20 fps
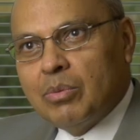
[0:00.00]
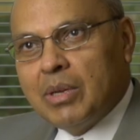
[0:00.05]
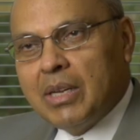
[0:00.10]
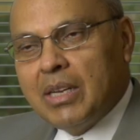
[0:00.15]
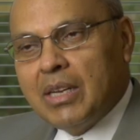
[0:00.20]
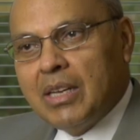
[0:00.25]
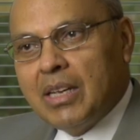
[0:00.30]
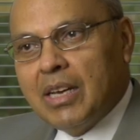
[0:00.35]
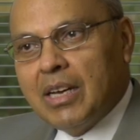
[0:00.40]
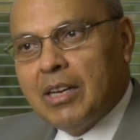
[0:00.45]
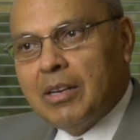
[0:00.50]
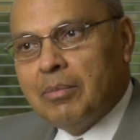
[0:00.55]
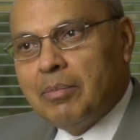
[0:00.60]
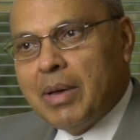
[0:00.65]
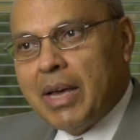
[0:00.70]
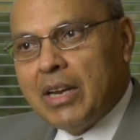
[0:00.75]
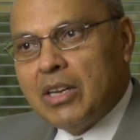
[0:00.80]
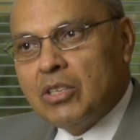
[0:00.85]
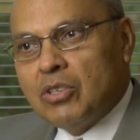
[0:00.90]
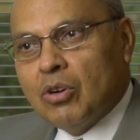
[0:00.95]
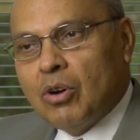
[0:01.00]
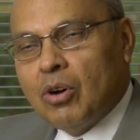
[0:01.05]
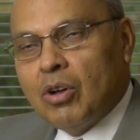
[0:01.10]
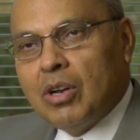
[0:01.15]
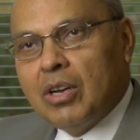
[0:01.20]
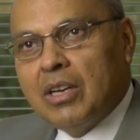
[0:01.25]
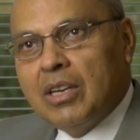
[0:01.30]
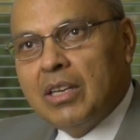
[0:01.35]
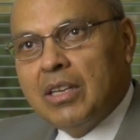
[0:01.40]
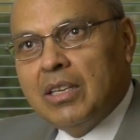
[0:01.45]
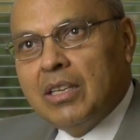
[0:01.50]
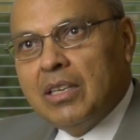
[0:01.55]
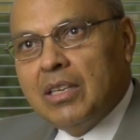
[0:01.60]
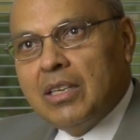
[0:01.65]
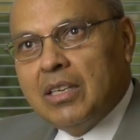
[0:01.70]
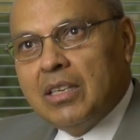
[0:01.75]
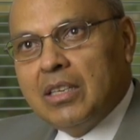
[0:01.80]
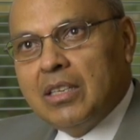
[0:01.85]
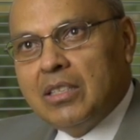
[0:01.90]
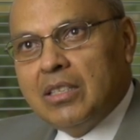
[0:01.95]
We uh, manage all
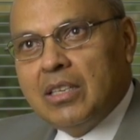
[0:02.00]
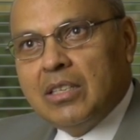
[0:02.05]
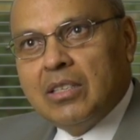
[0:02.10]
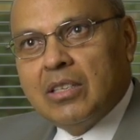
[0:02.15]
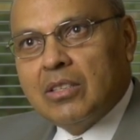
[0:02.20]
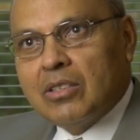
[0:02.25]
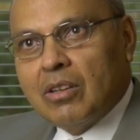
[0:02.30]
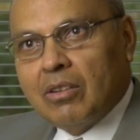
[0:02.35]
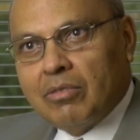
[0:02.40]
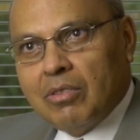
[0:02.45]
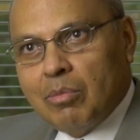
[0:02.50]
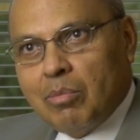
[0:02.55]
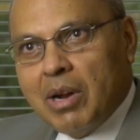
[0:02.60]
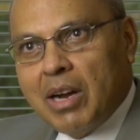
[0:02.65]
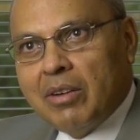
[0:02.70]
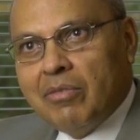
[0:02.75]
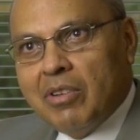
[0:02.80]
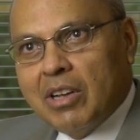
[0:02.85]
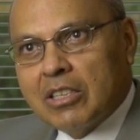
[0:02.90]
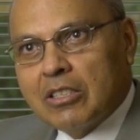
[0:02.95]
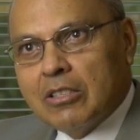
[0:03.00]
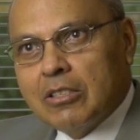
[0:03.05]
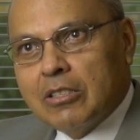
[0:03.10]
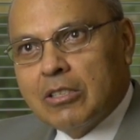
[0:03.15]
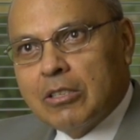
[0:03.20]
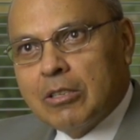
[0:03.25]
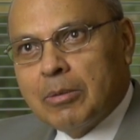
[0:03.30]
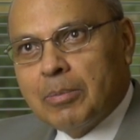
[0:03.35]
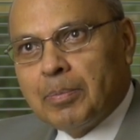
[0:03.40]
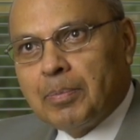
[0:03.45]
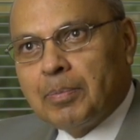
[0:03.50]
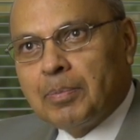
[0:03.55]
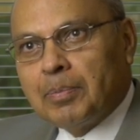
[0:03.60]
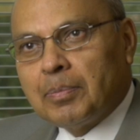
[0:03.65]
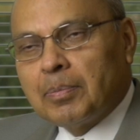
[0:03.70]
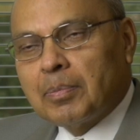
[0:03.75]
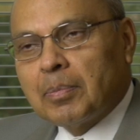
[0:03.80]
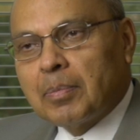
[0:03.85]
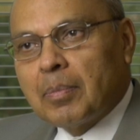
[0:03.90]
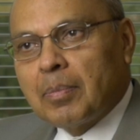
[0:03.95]
diseases of the blood vessels,
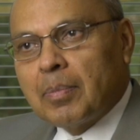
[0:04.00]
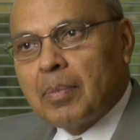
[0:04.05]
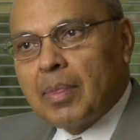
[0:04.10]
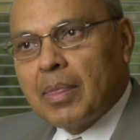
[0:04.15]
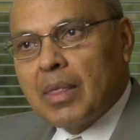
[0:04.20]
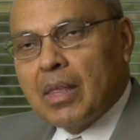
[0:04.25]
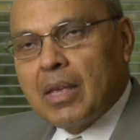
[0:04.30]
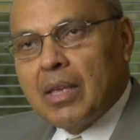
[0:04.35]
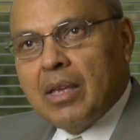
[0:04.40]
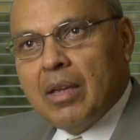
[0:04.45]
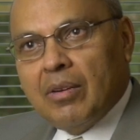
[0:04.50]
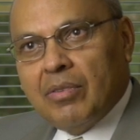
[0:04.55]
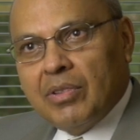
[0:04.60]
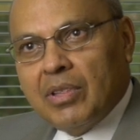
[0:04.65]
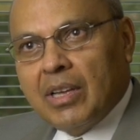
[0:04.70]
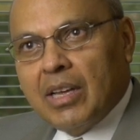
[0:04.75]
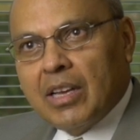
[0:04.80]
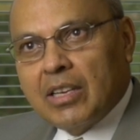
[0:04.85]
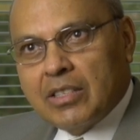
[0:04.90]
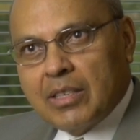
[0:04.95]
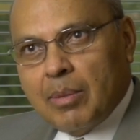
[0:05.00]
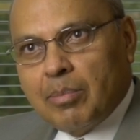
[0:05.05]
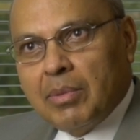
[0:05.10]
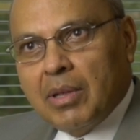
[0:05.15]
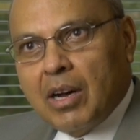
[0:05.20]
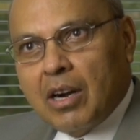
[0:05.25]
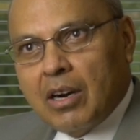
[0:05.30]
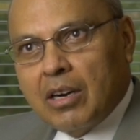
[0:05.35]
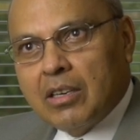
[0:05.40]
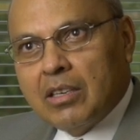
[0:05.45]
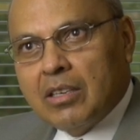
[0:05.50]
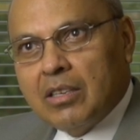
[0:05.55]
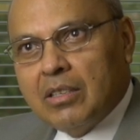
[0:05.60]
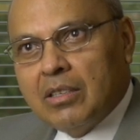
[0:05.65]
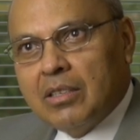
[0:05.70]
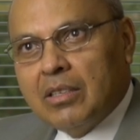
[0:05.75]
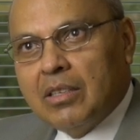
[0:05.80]
everything except the heart.